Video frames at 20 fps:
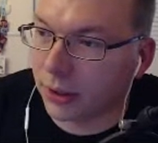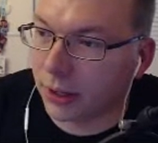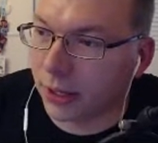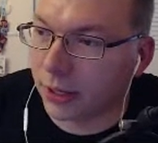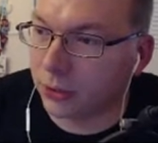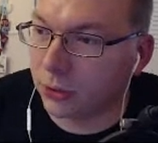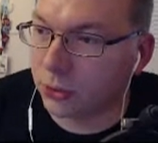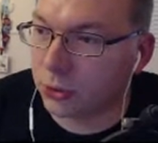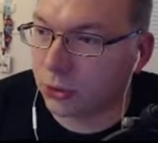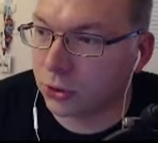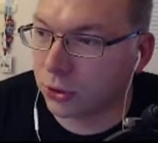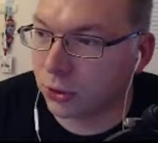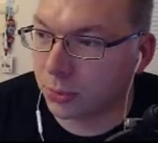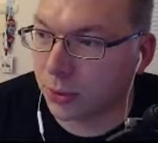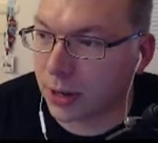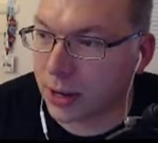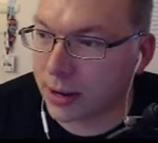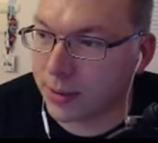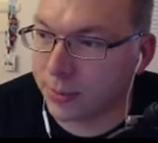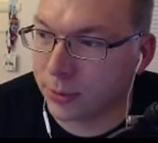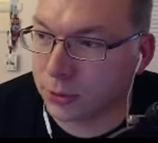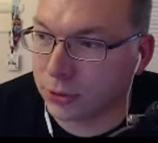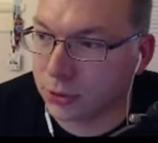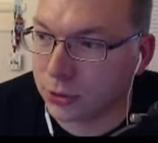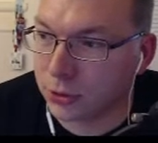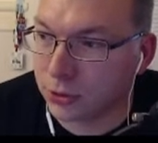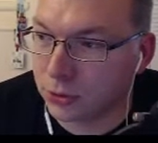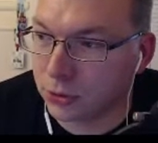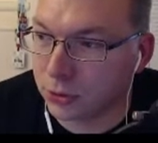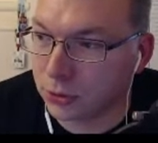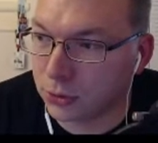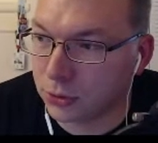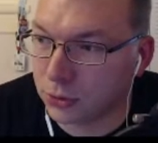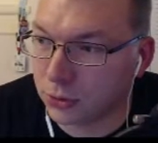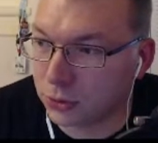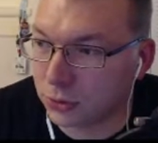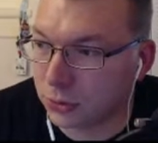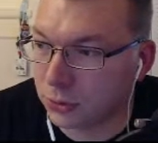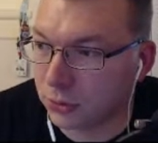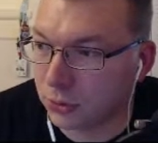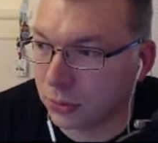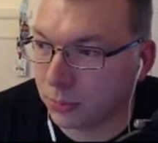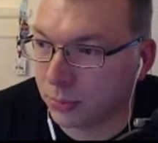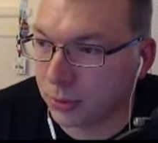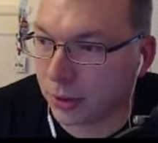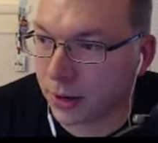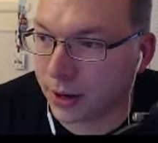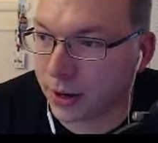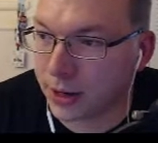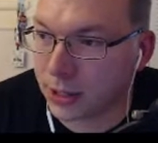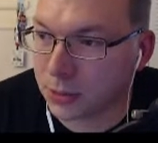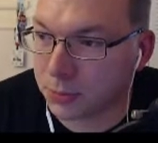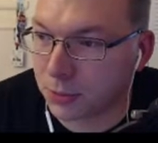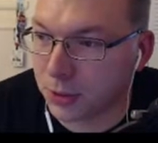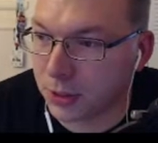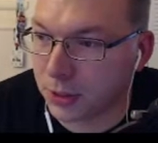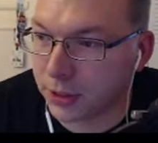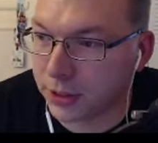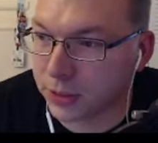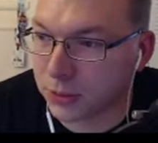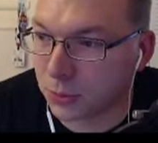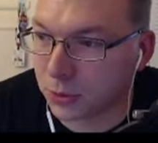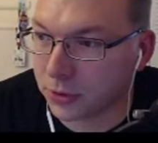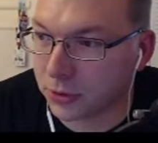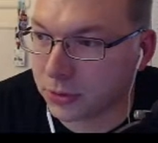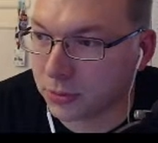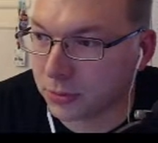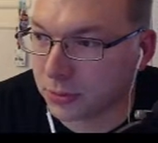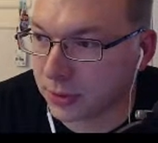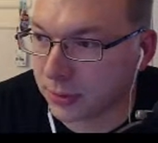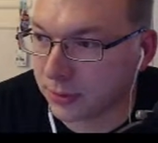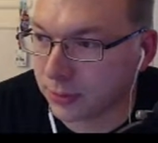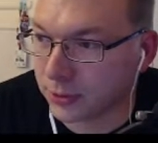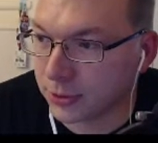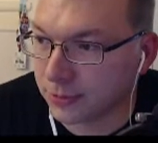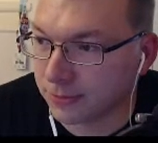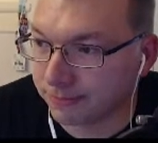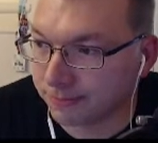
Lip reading: You should be able to, but KSP is weird sometimes.